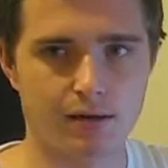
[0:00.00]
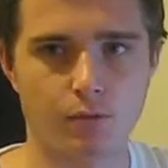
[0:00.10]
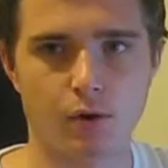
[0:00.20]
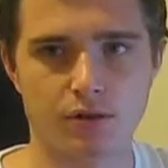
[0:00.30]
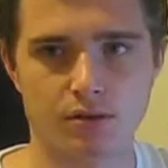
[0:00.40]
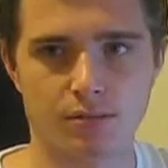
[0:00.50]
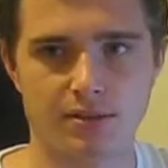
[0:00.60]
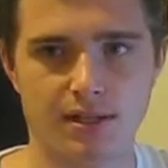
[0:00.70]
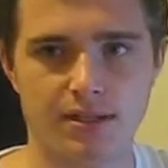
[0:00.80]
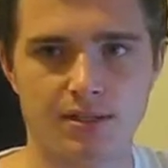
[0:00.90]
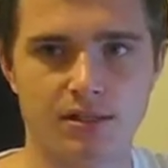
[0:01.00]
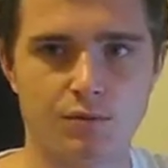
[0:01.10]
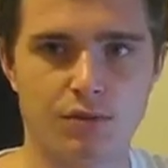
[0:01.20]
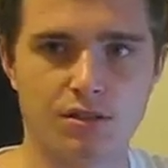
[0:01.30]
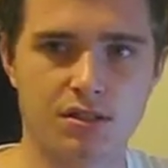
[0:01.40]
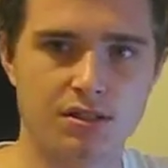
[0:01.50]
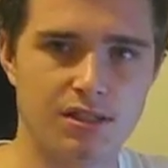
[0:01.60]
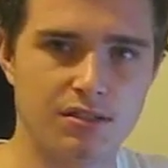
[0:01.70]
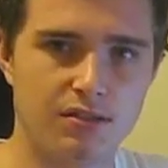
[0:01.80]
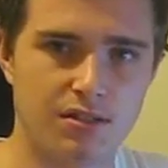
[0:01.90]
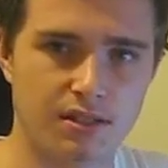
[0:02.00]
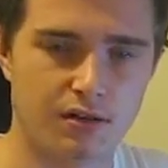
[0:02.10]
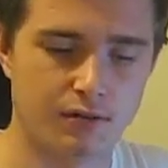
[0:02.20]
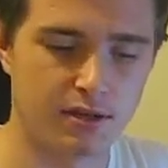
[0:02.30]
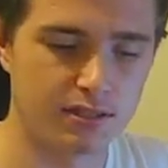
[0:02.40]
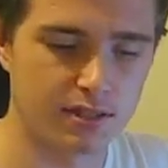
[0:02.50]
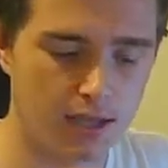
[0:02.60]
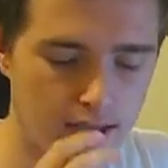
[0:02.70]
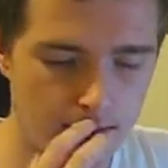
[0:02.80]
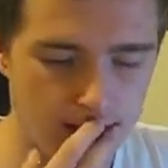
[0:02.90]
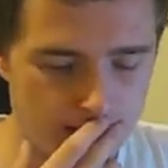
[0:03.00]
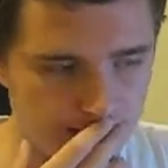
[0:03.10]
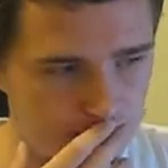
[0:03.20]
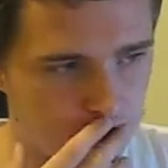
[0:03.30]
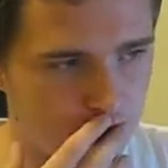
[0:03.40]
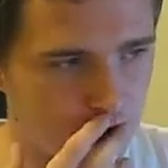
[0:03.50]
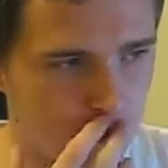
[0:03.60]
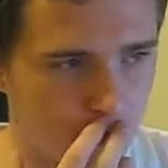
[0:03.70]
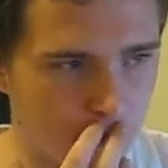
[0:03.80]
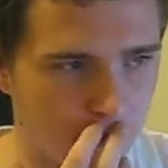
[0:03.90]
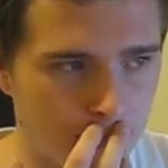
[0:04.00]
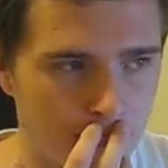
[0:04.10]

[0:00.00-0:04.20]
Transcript: it works on percentages, which continues to increase as you go on.